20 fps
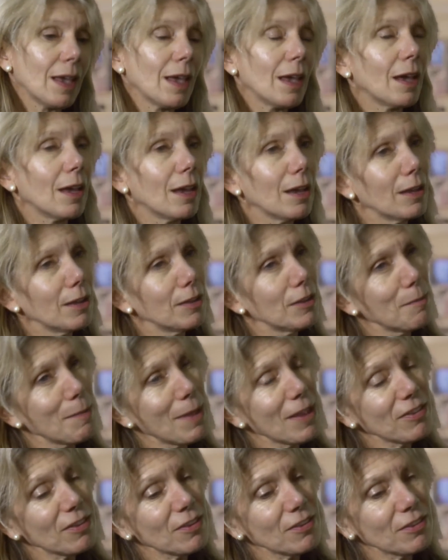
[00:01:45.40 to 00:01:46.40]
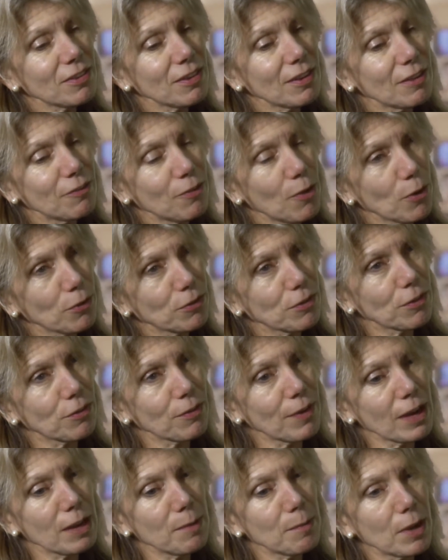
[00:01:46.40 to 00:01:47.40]
The message focuses
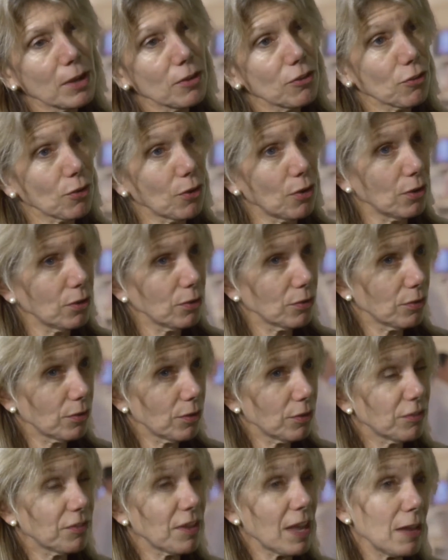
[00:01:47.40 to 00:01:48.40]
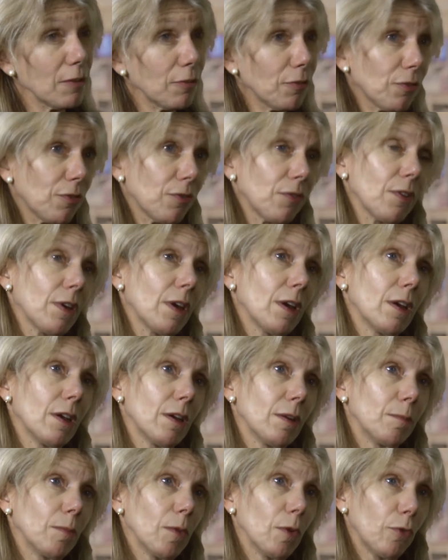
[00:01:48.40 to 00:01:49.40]
very much on safe,
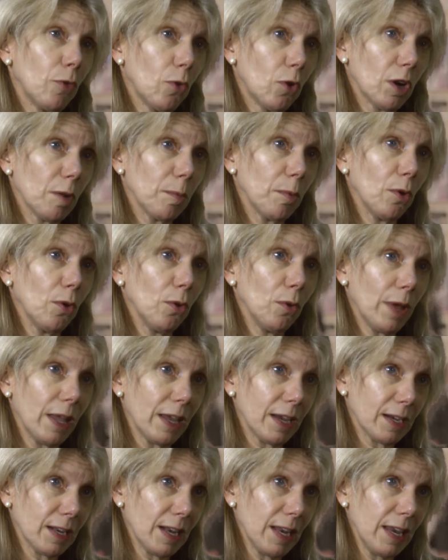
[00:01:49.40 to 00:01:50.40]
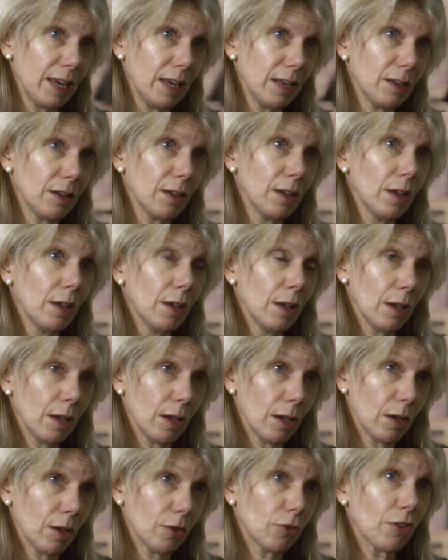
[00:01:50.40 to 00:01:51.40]
affordable and
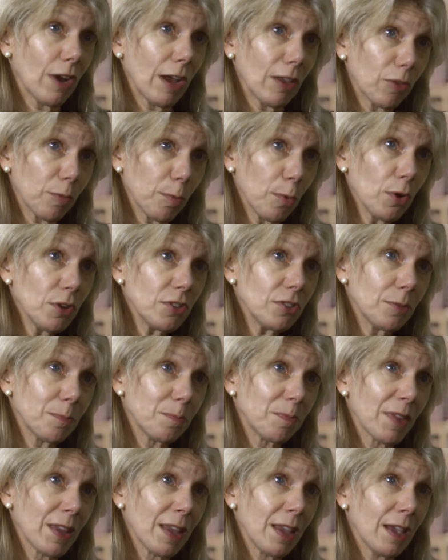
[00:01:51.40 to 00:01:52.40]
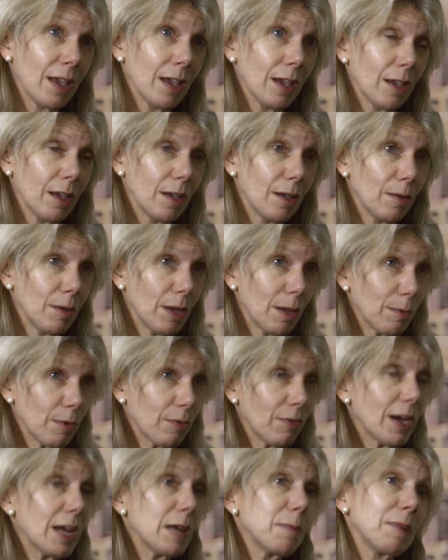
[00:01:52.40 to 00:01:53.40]
clean transport. And we're
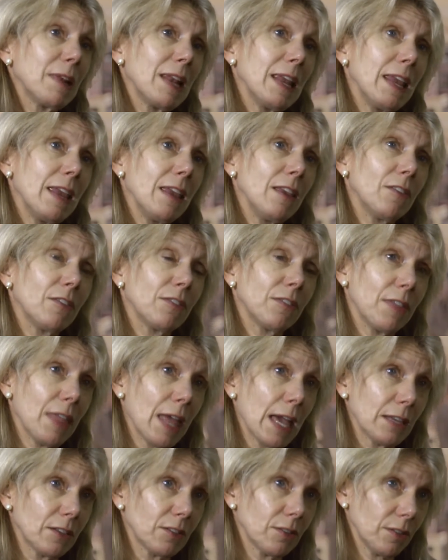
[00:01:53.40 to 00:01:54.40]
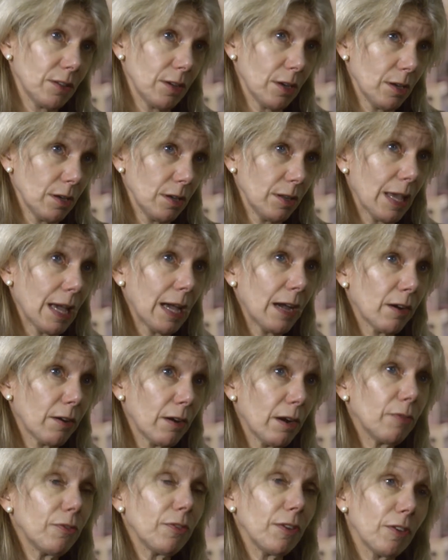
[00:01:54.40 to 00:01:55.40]
very pleased that the
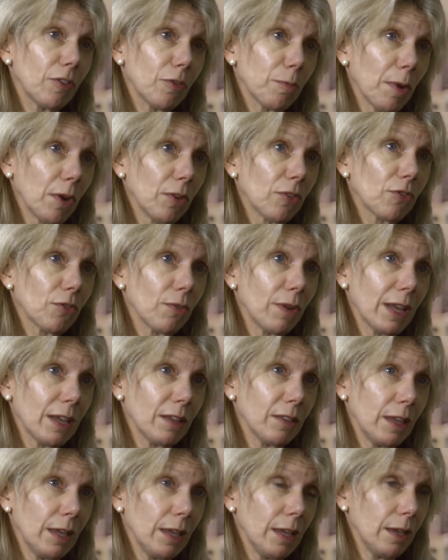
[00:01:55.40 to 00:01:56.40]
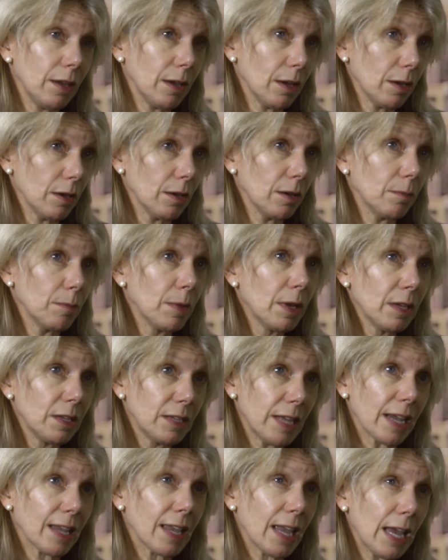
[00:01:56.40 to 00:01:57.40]
IRF is sponsoring the
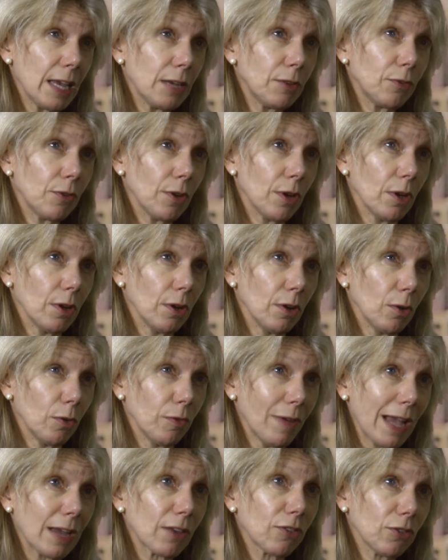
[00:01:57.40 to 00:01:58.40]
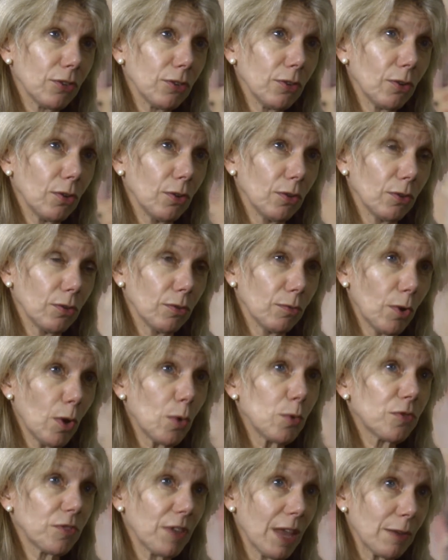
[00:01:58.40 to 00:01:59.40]
decade of action on
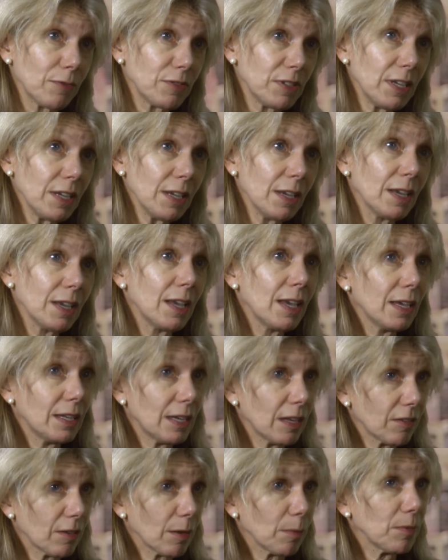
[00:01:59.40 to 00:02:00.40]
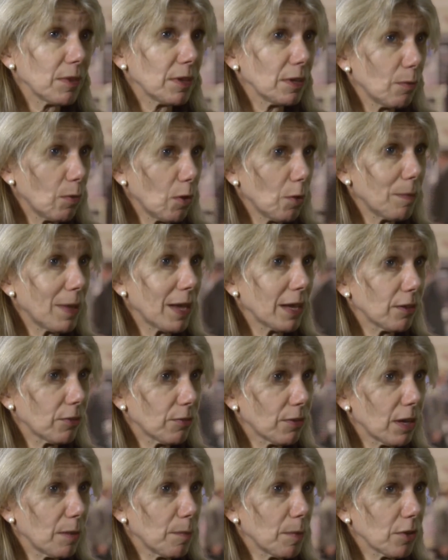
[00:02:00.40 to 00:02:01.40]
road safety. That's something the World Bank is
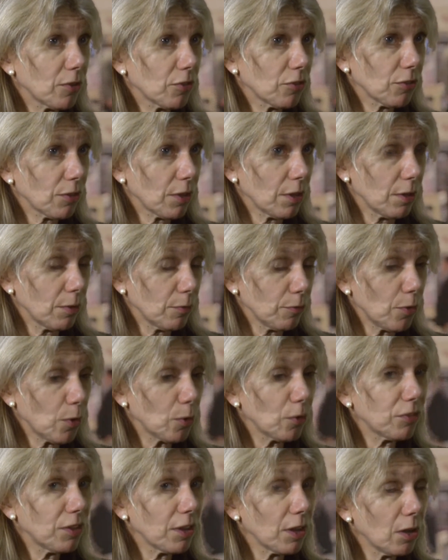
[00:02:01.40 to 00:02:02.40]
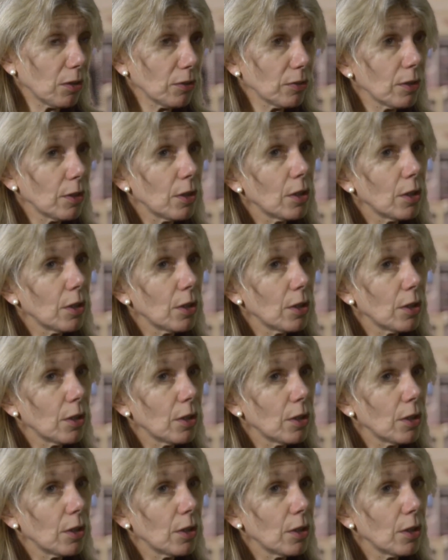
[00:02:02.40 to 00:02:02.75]
very much focusing on.